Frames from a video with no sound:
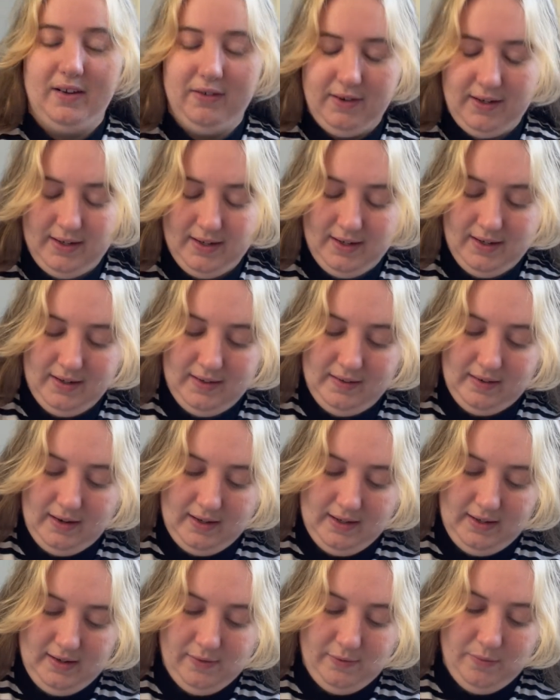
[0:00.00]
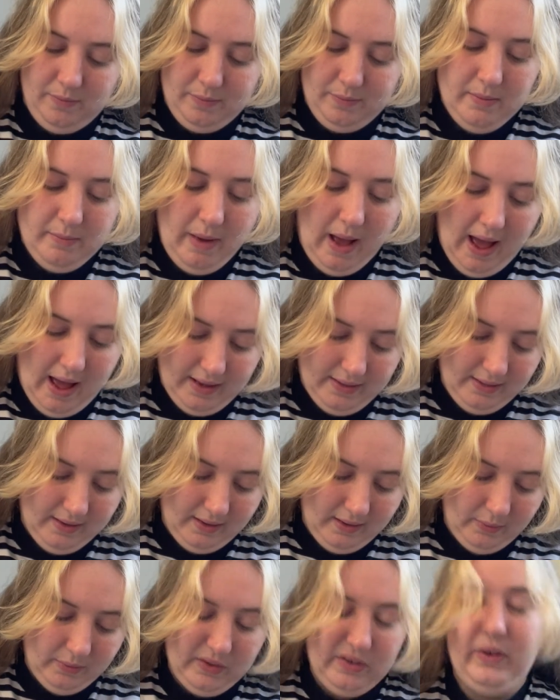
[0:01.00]
I did it a slightly different pattern than I
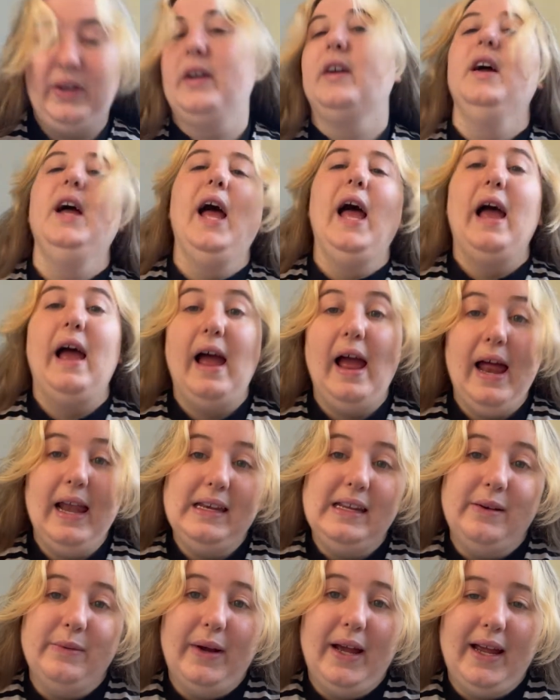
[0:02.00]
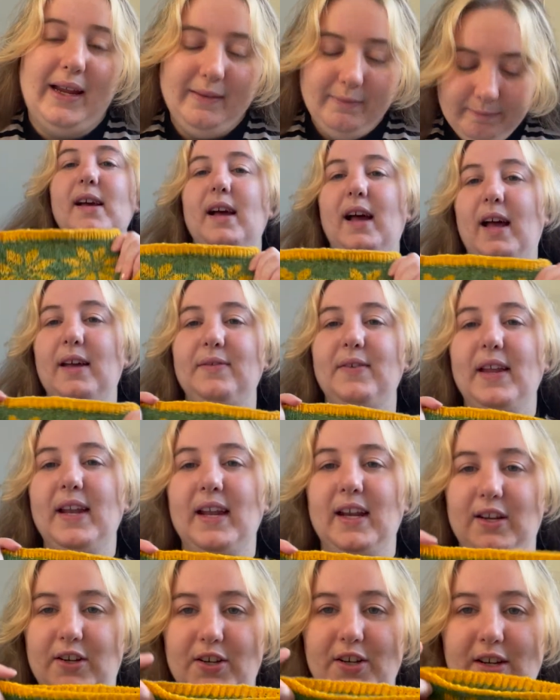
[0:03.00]
was doing. Anyway, I
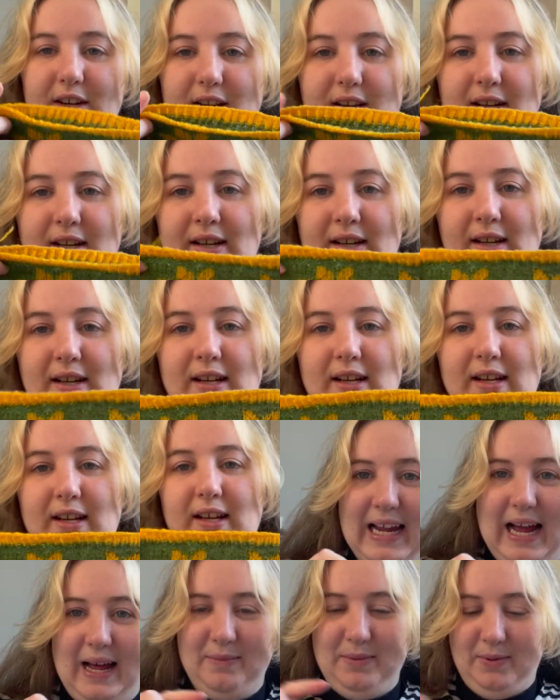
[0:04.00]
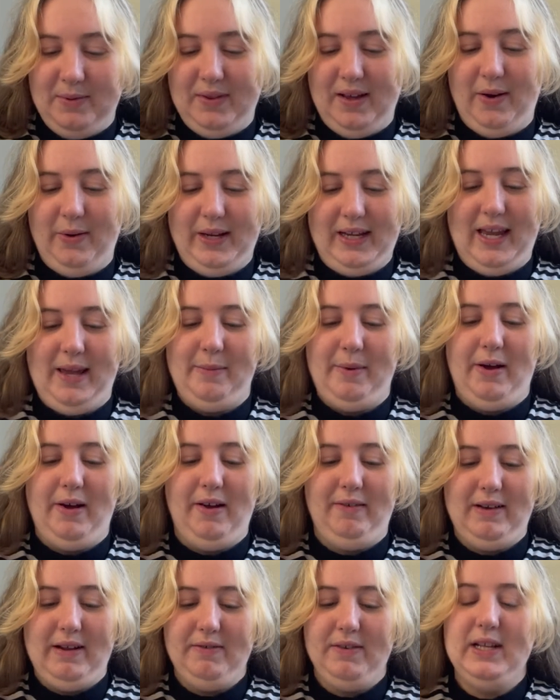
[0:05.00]
finished. I'm really happy with how it came out.
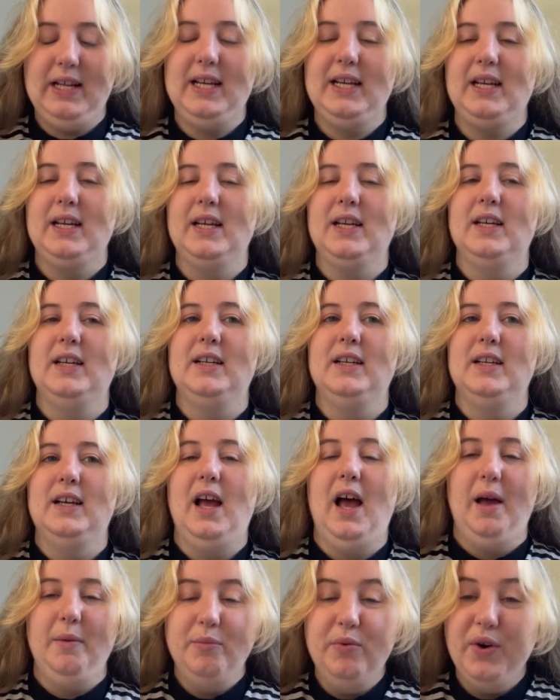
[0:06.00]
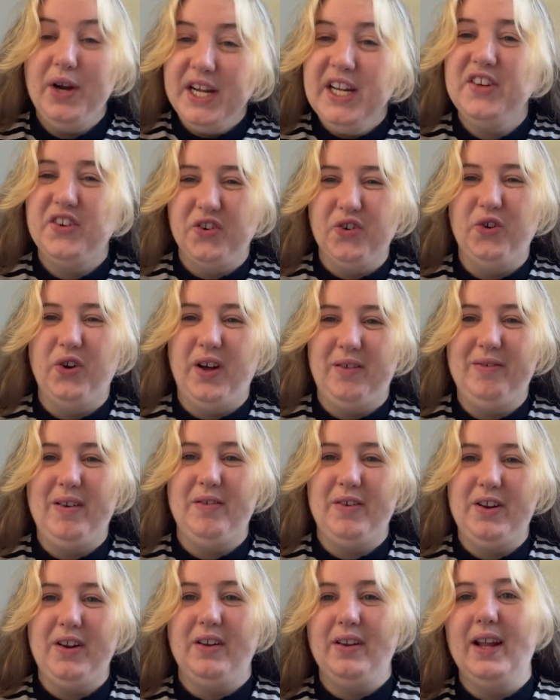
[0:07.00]
I'm pretty sure I've never
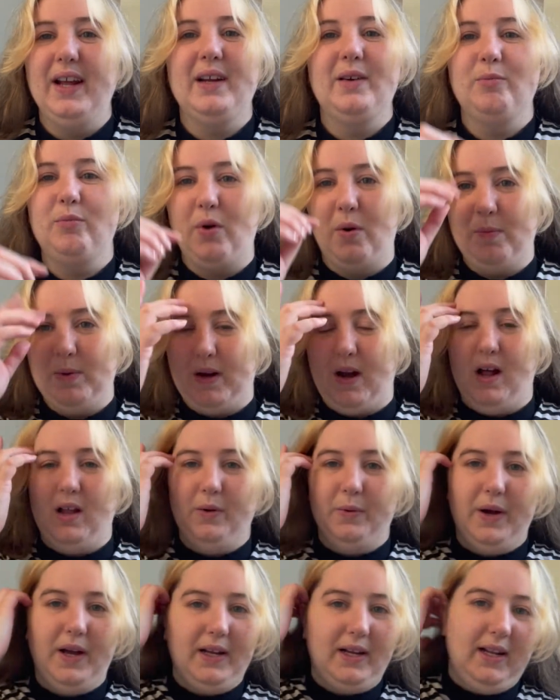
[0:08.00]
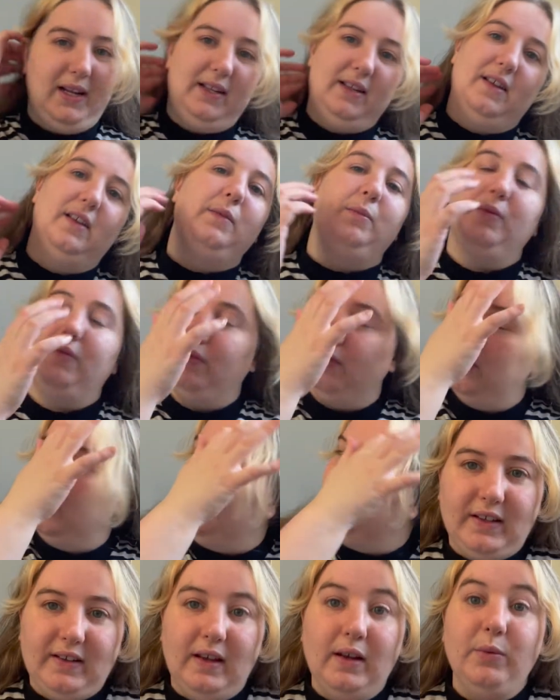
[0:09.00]
done like proper colour work like this before,
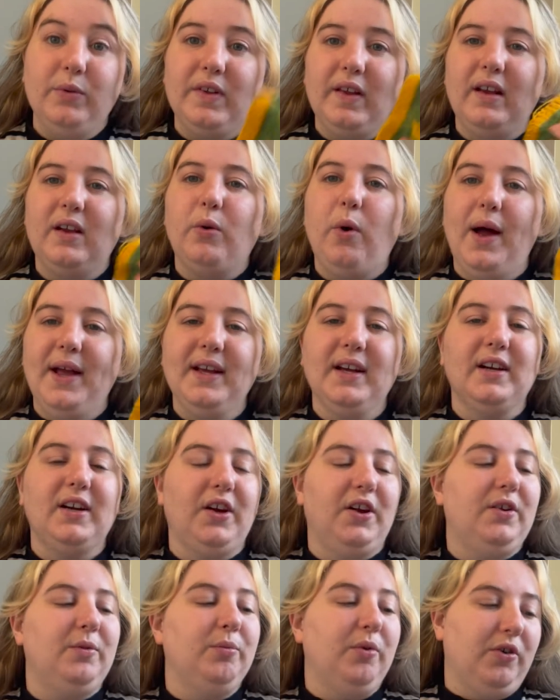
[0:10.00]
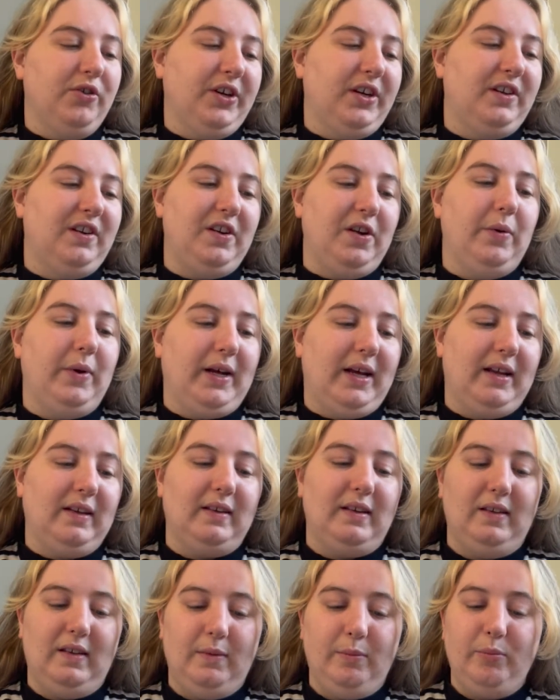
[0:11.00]
and it was like quite a good project to do, I guess,
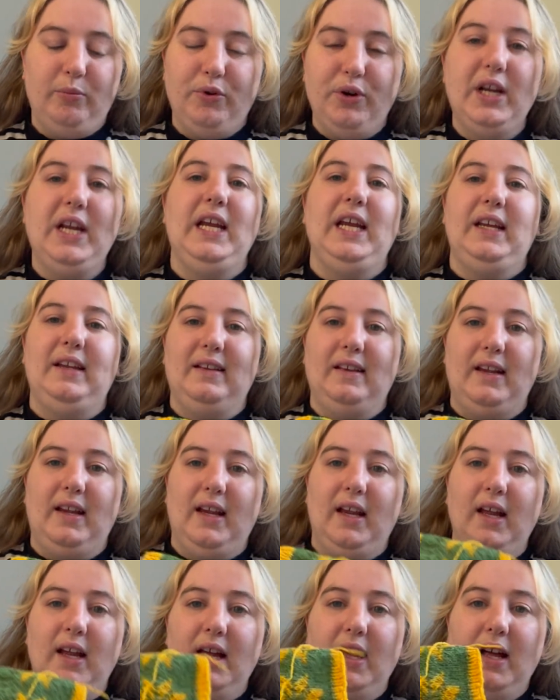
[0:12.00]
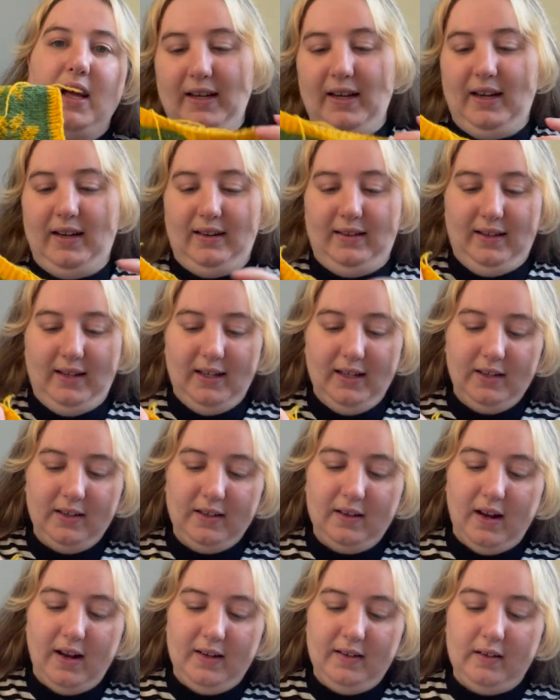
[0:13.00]
because it's pretty easy and I think it looks
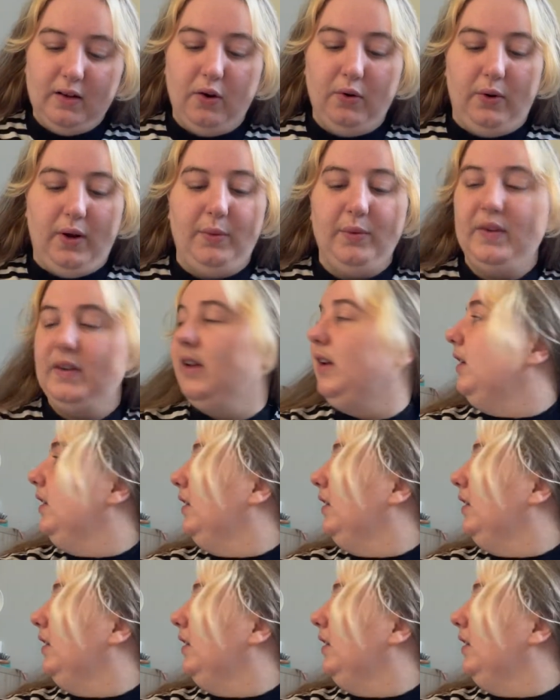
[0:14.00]
nice. Oh, I was gonna